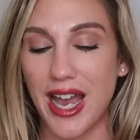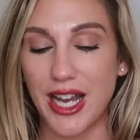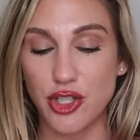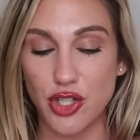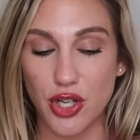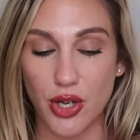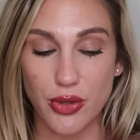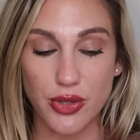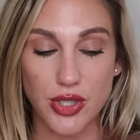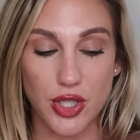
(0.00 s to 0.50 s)
I
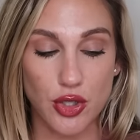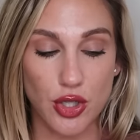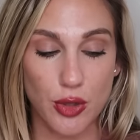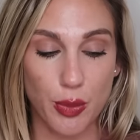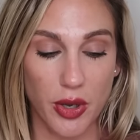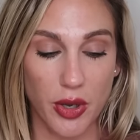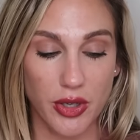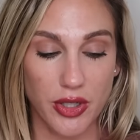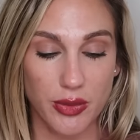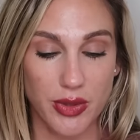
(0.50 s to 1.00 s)
chose
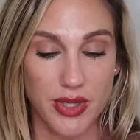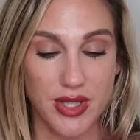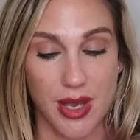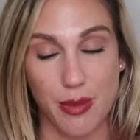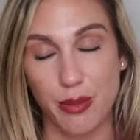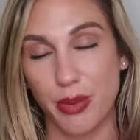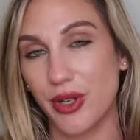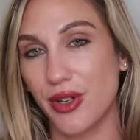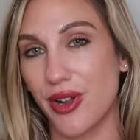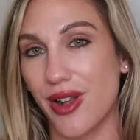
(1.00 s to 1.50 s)
to partner with
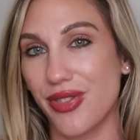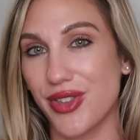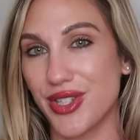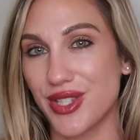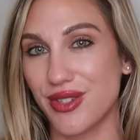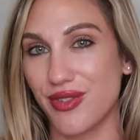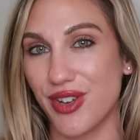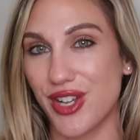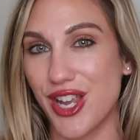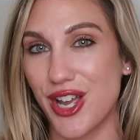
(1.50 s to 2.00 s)
Scentbird on
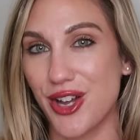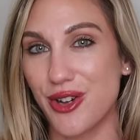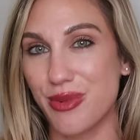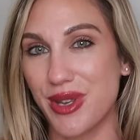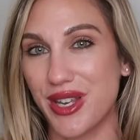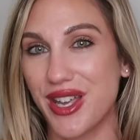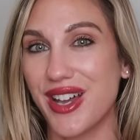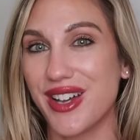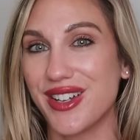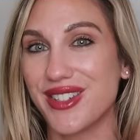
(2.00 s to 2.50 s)
this video
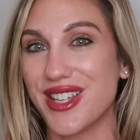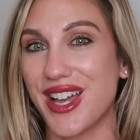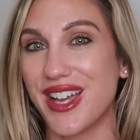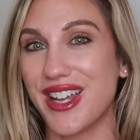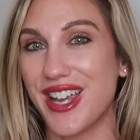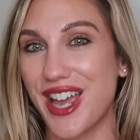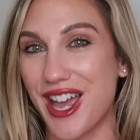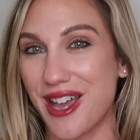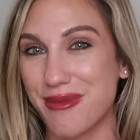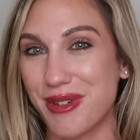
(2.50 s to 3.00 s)
because
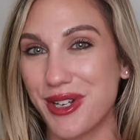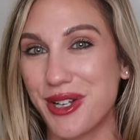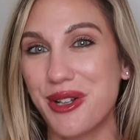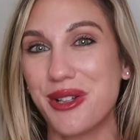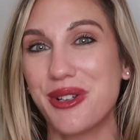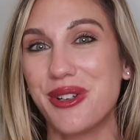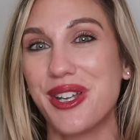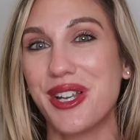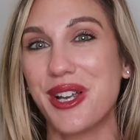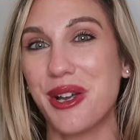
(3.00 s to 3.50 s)
I am
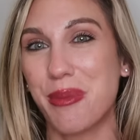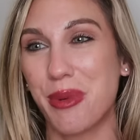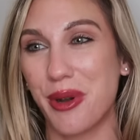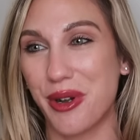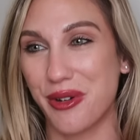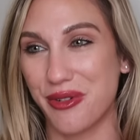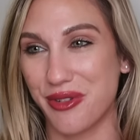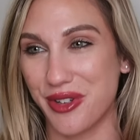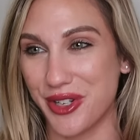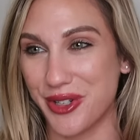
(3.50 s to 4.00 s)
including a
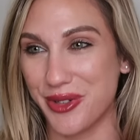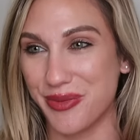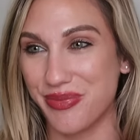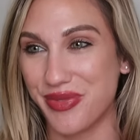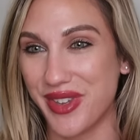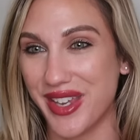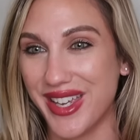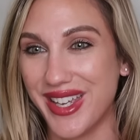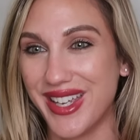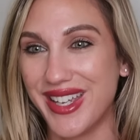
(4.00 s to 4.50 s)

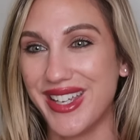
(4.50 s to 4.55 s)
perfume